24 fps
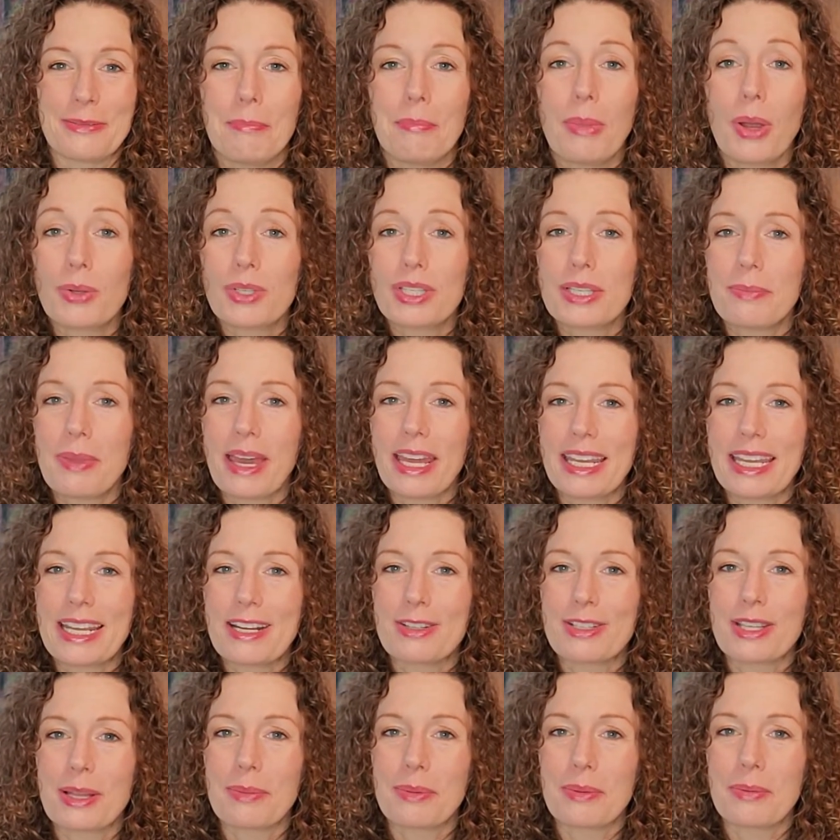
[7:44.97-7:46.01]
Most Medicare
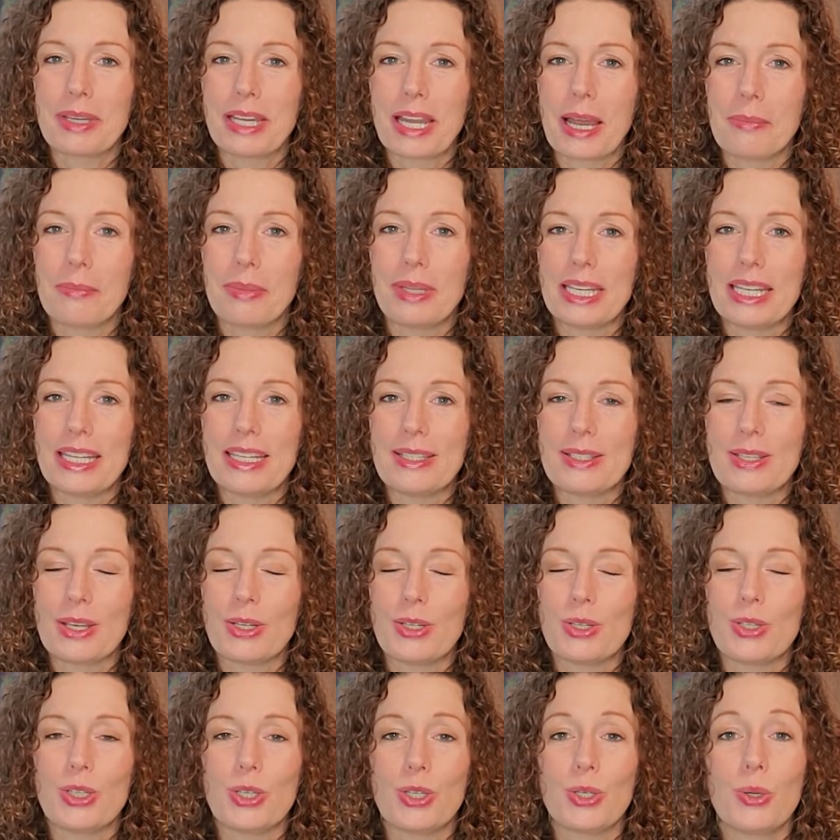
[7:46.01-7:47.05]
Supplement companies
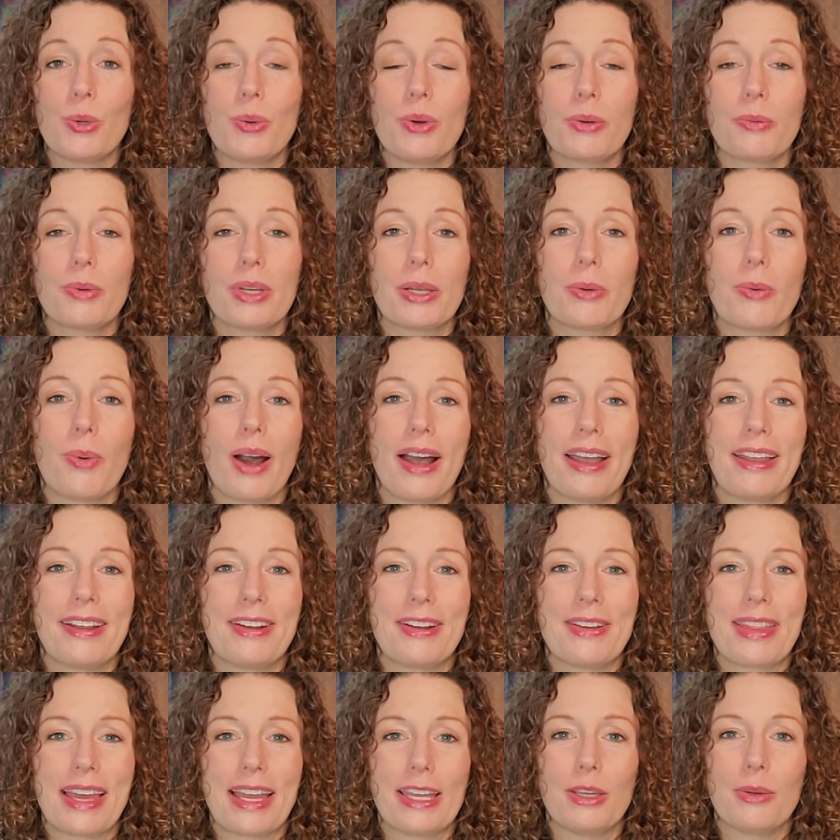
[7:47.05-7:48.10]
do
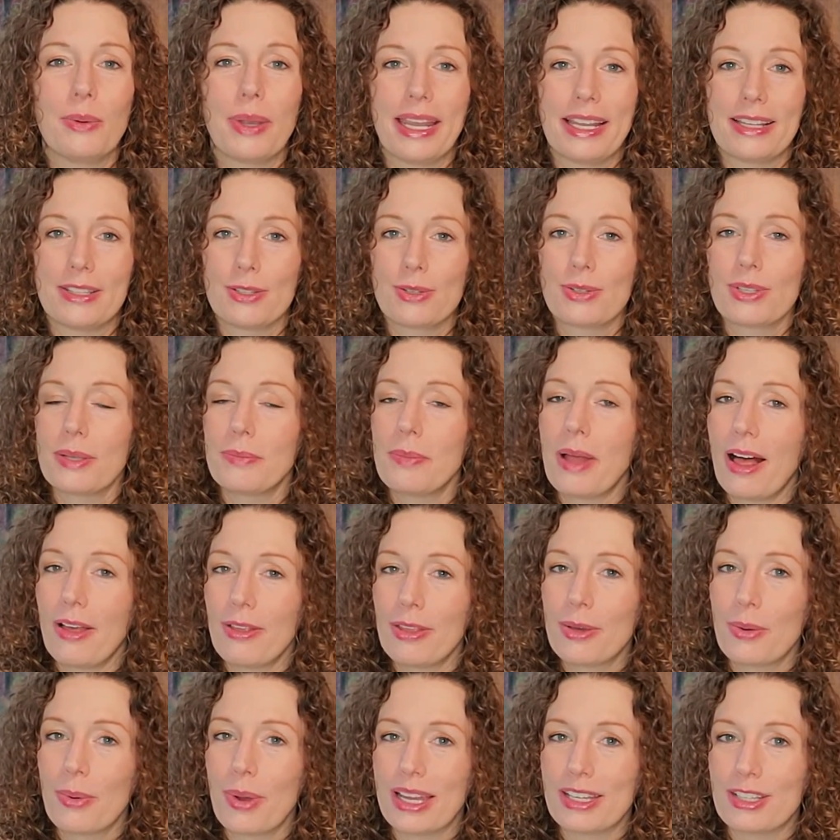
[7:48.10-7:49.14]
require that you answer some
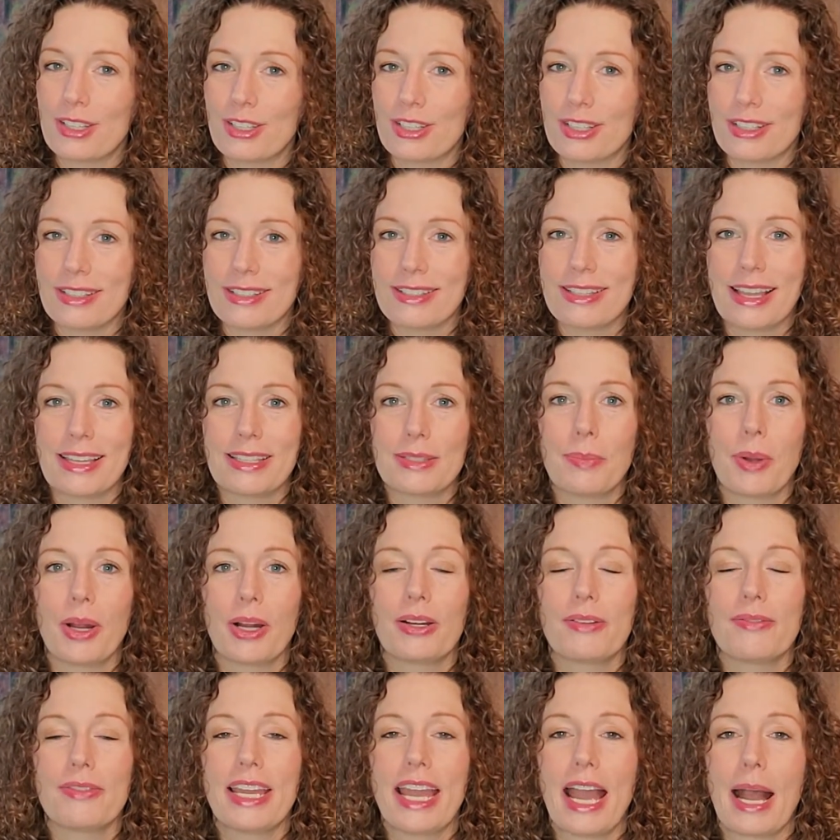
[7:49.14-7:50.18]
health questions as part
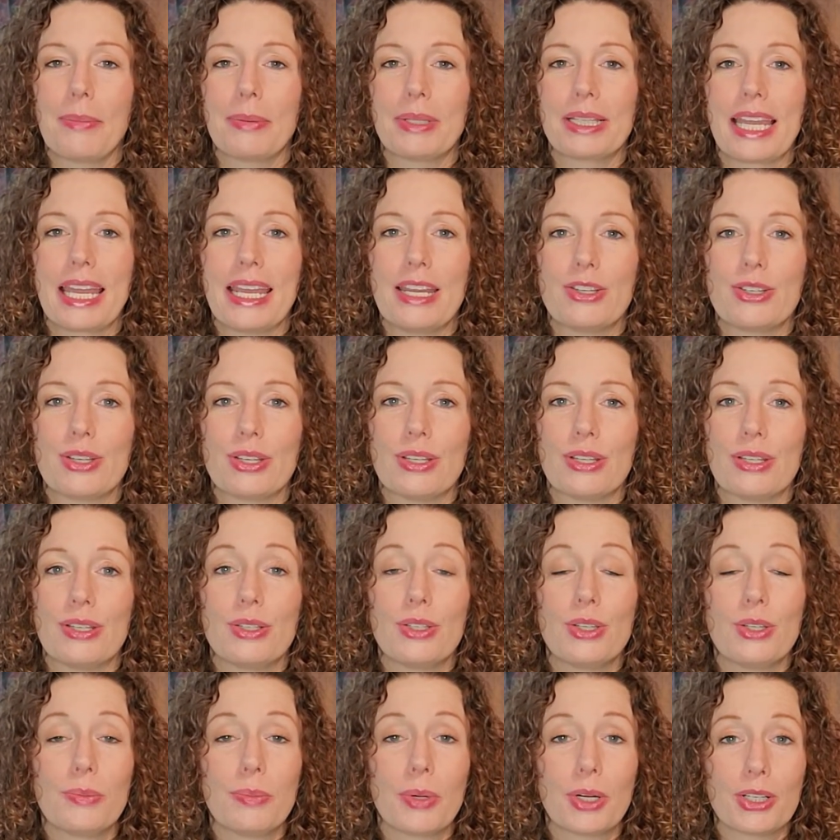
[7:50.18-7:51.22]
of the application
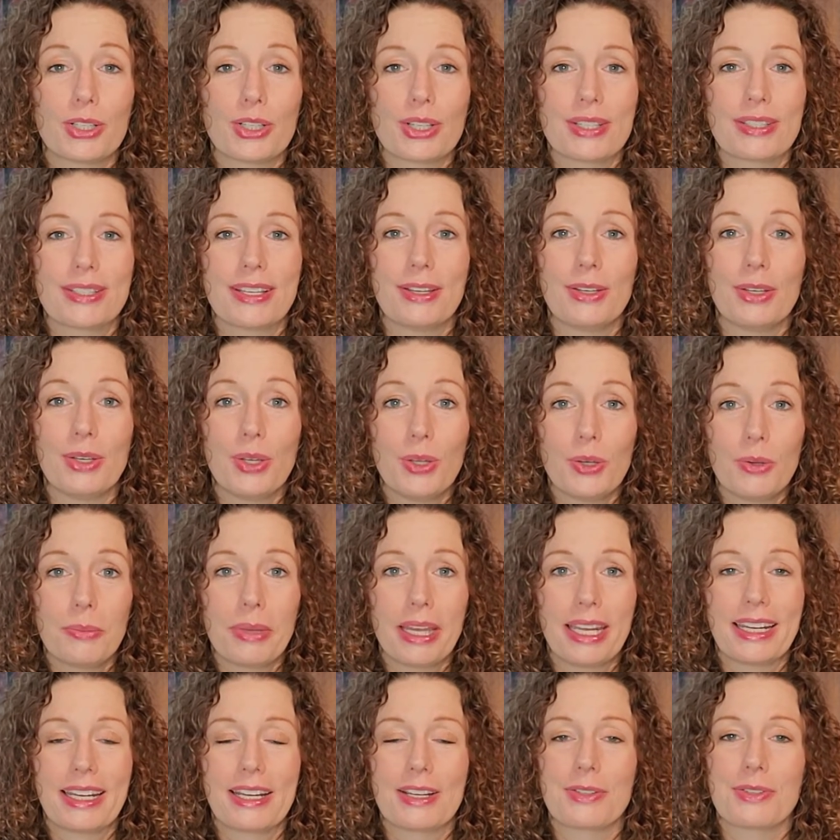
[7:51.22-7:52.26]
to purchase a new
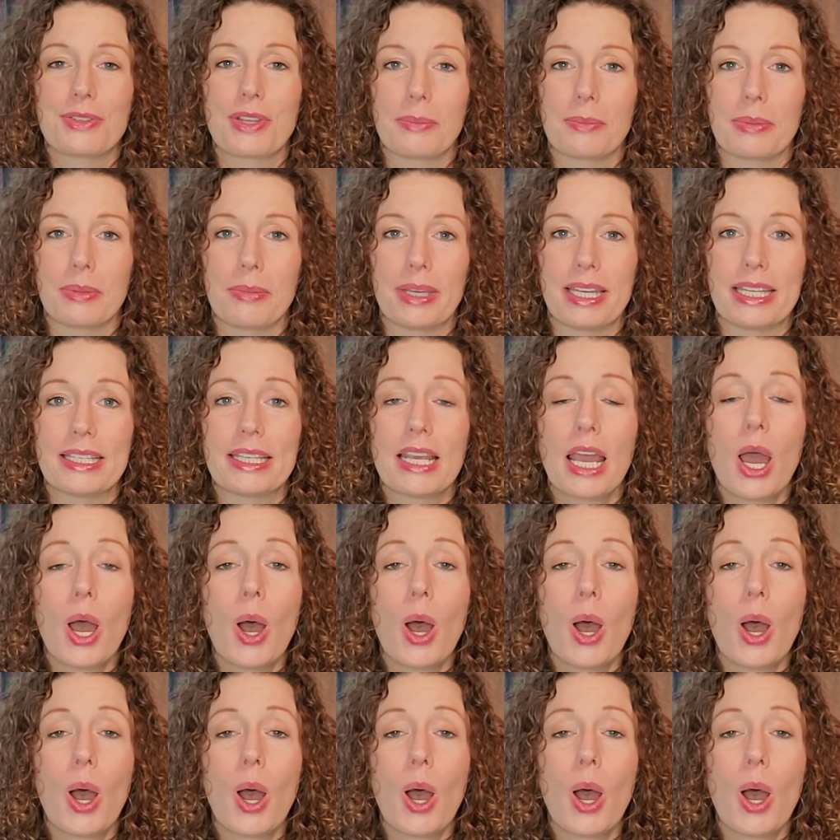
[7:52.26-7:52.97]
Medicare supplement